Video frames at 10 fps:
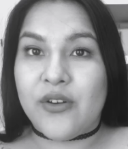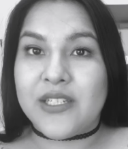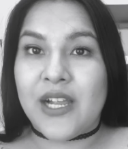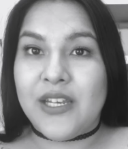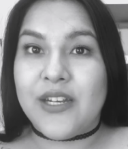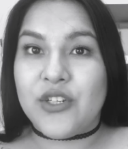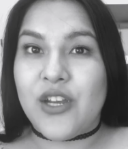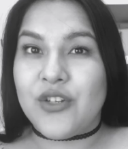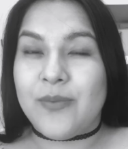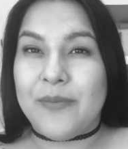Anyways, I need to
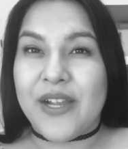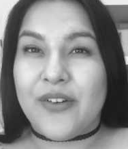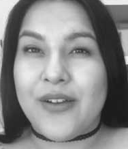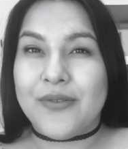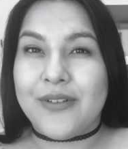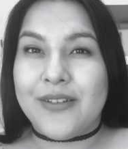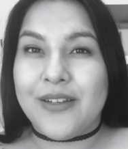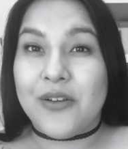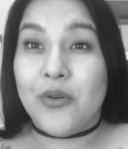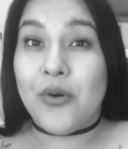change my background.
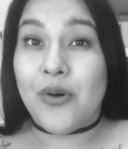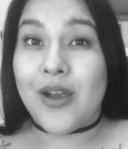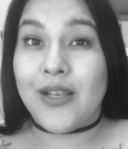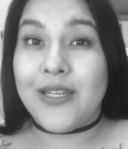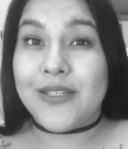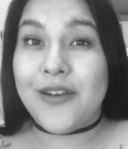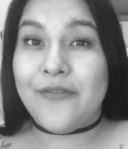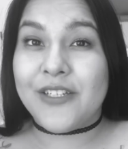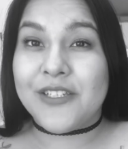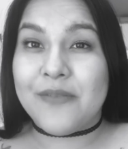I at least need to
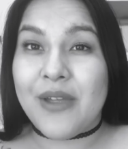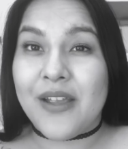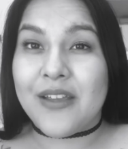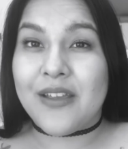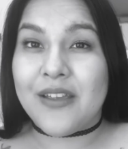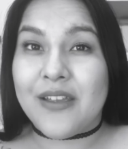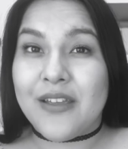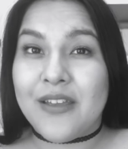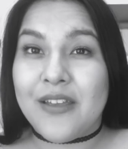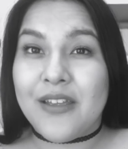fix it back.
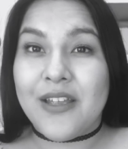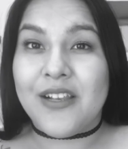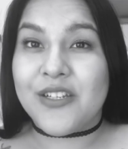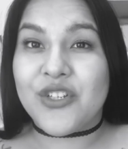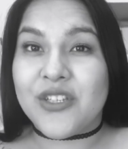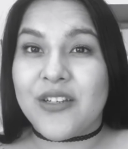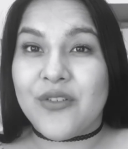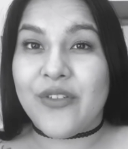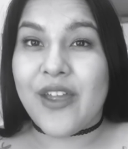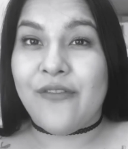Let's just
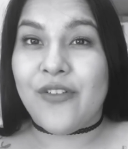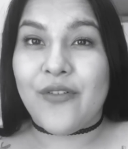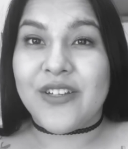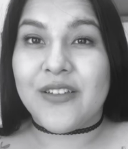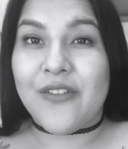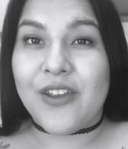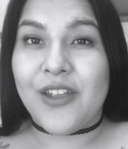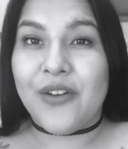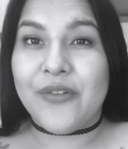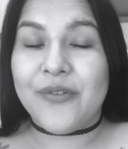ignore that for the rest of the
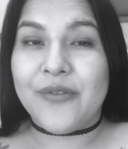video.